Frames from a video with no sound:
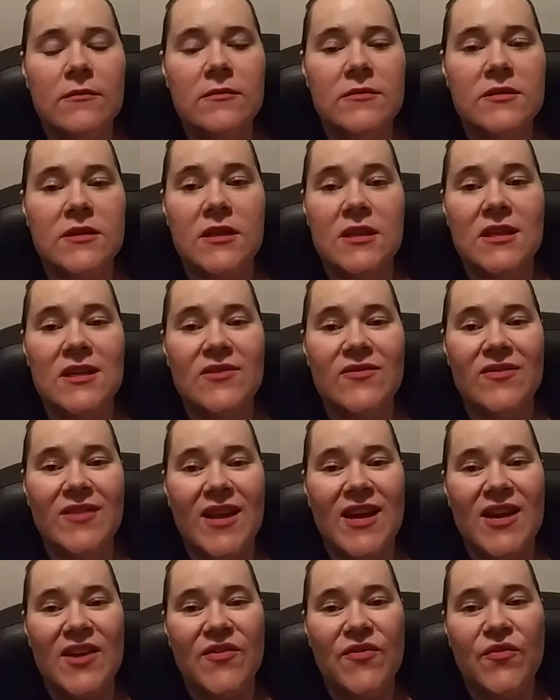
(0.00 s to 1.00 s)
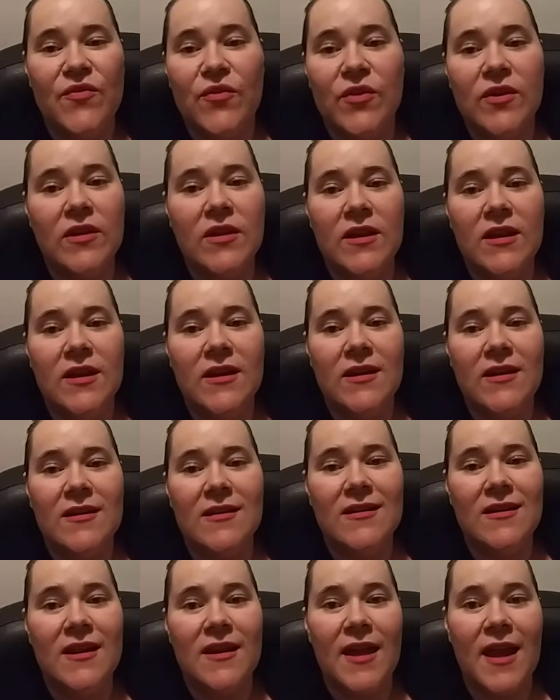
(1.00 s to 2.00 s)
to live life freely
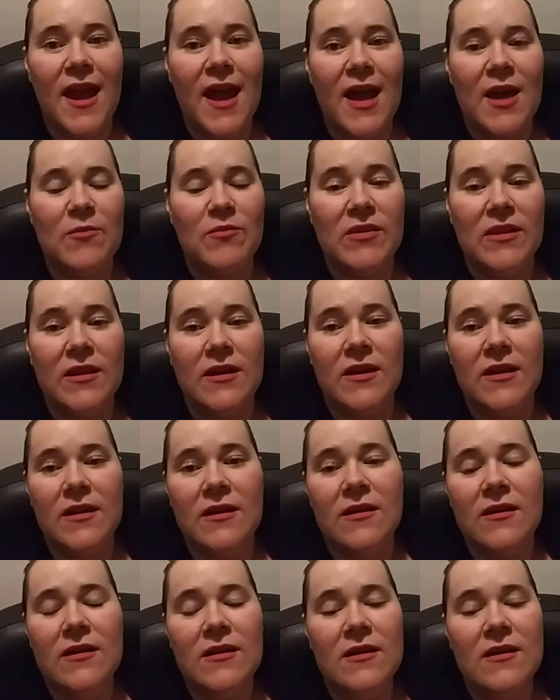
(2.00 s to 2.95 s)
and happily.